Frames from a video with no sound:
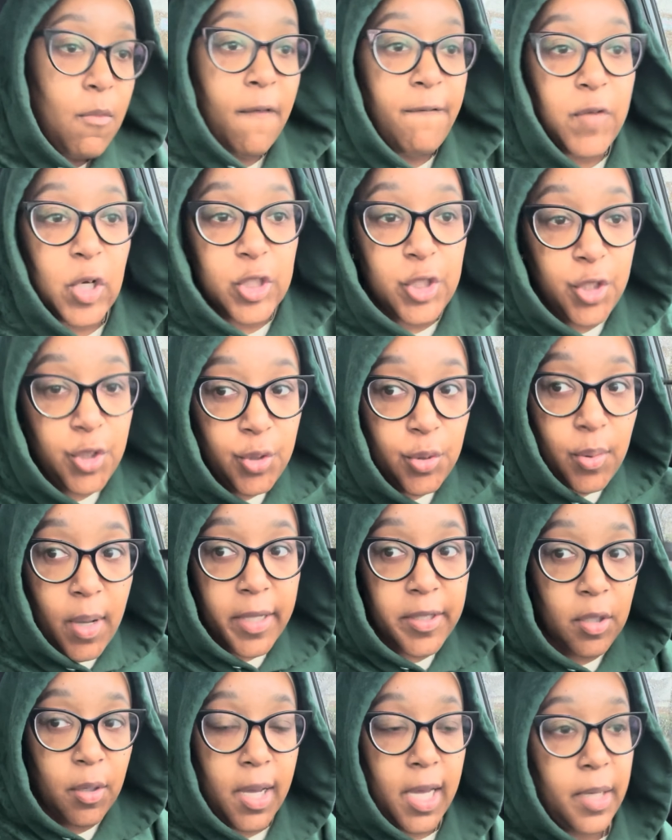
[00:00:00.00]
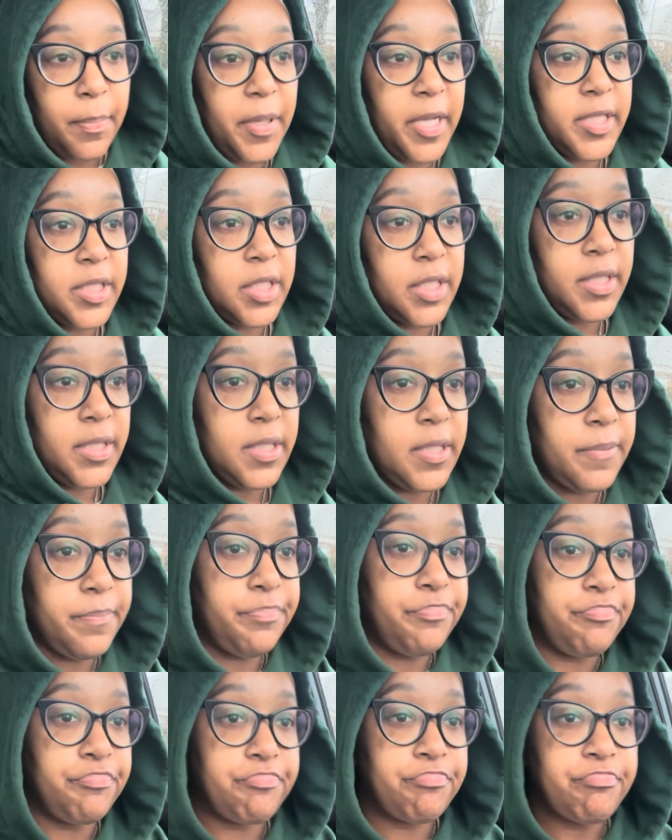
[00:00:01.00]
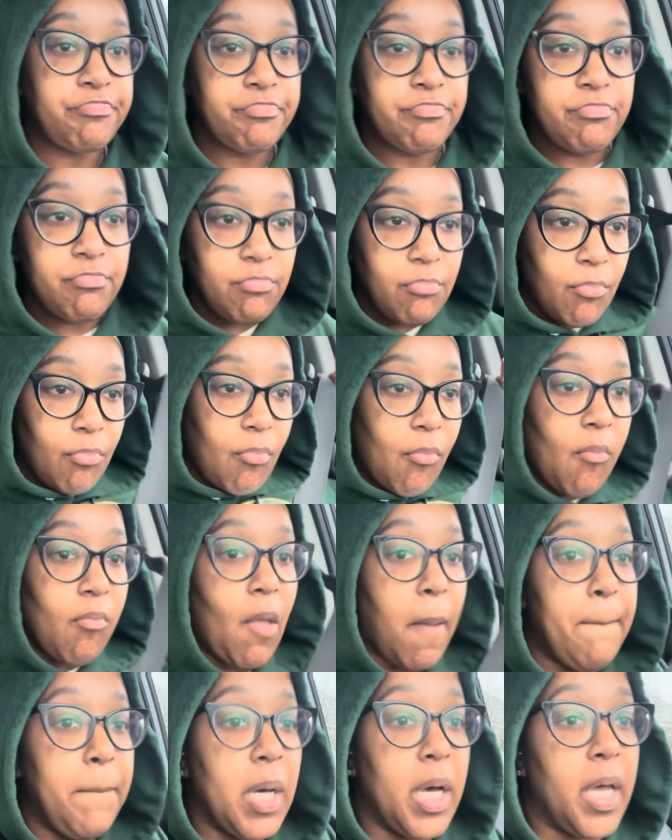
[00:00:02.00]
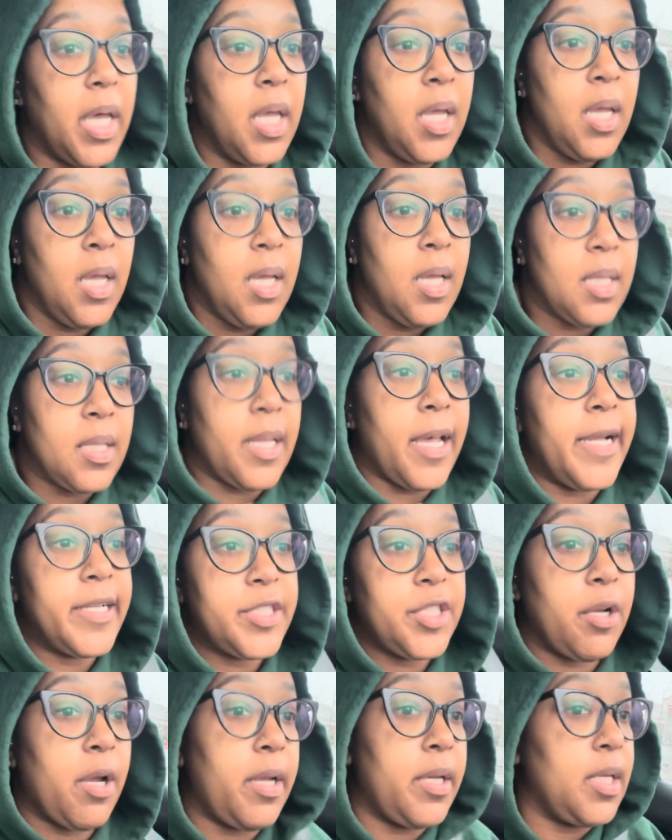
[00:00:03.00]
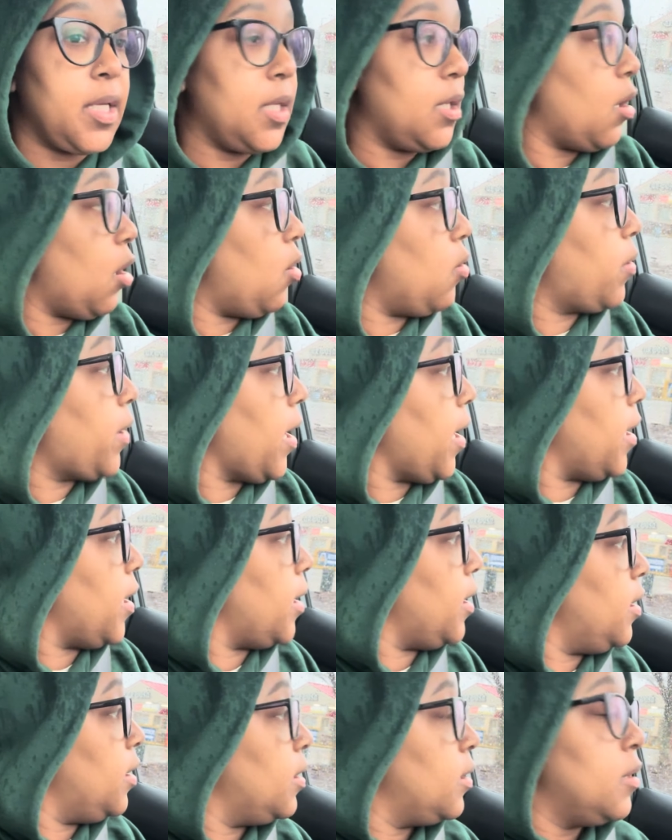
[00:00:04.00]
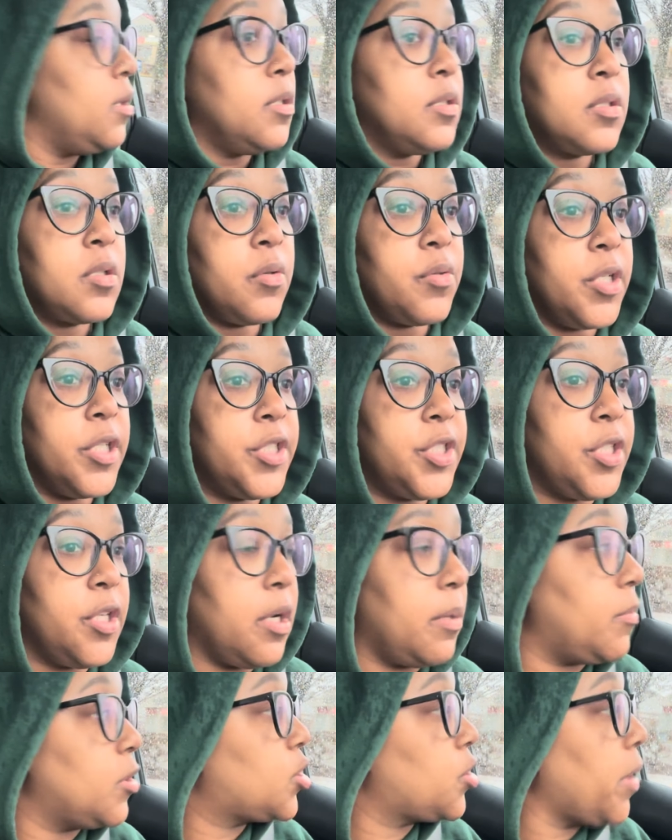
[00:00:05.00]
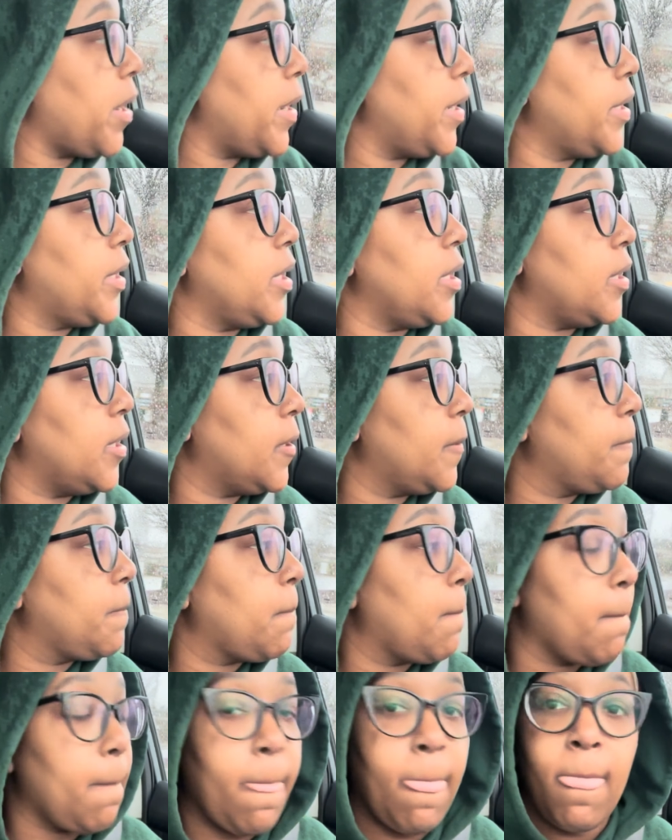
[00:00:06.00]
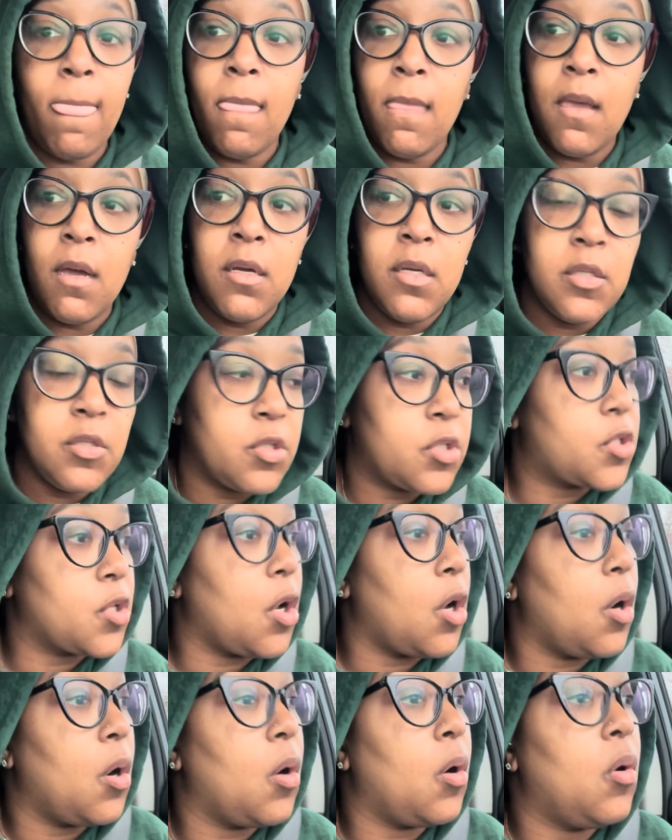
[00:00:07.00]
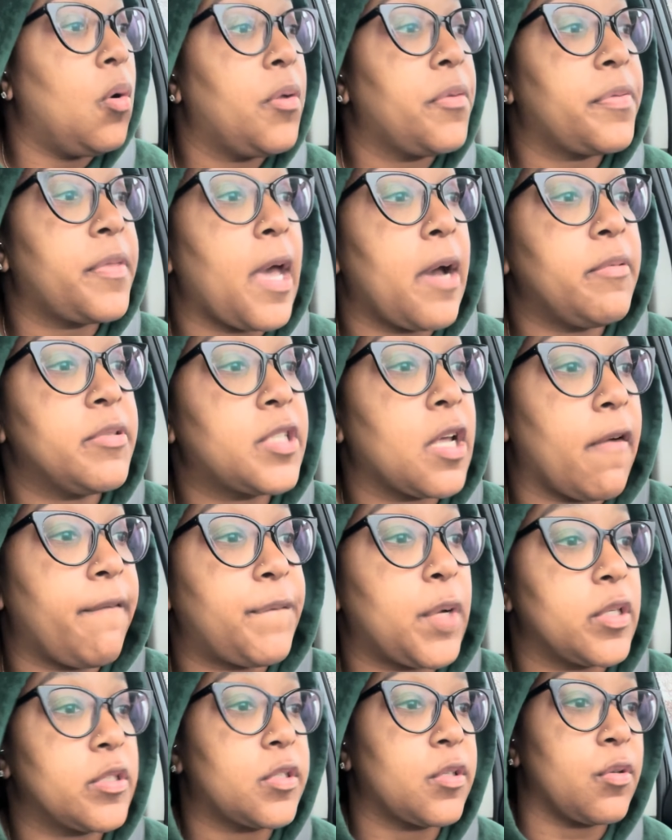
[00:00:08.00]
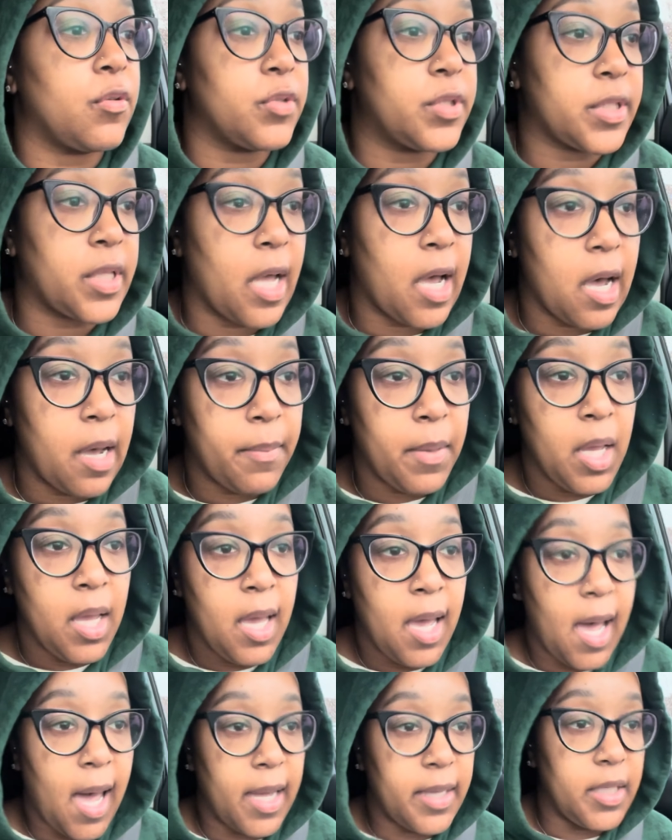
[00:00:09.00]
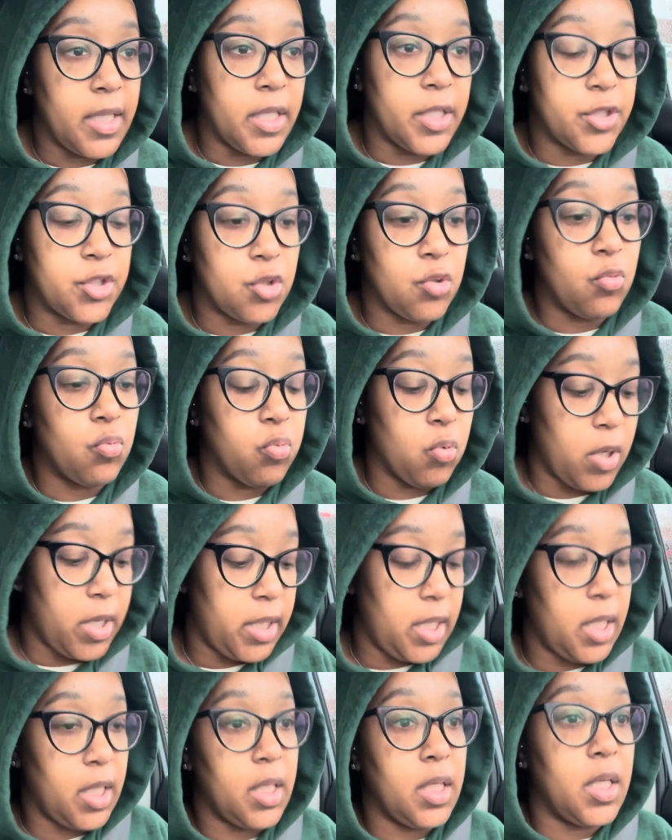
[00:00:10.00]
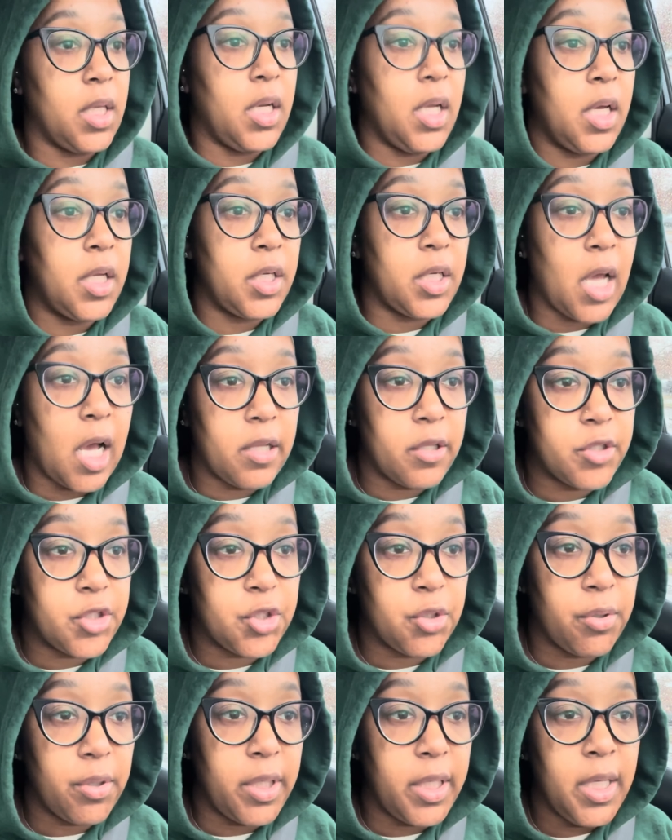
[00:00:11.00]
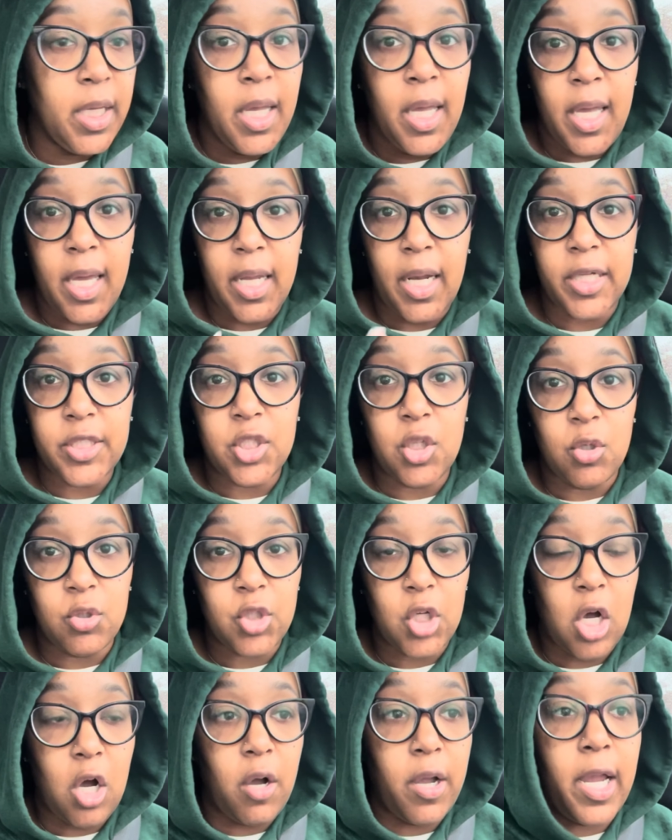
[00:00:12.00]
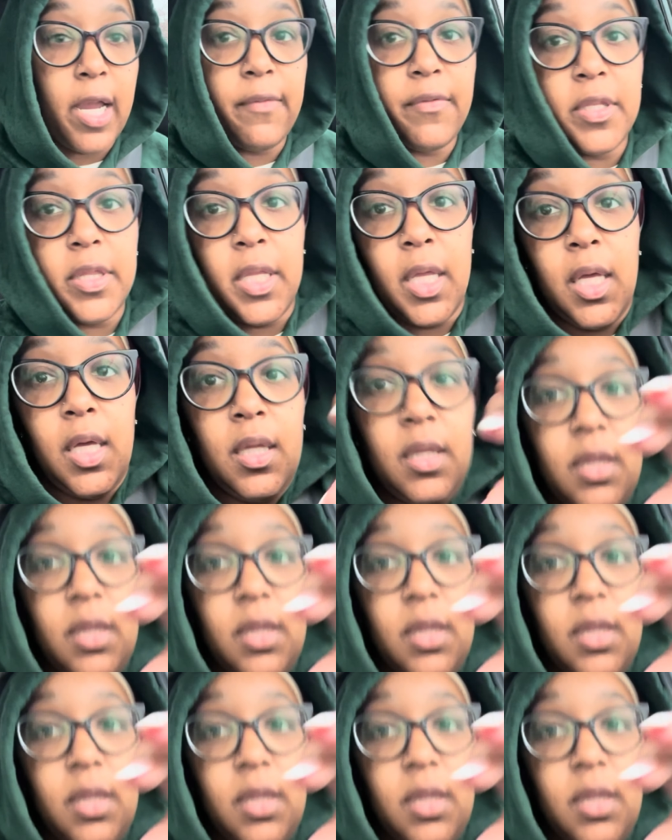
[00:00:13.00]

For 2, I don't have the patience. But last year I did okay. So this year I'm gonna try again. So that was our first little stop. I needed to run in Dollar Tree, and I showed y'all everything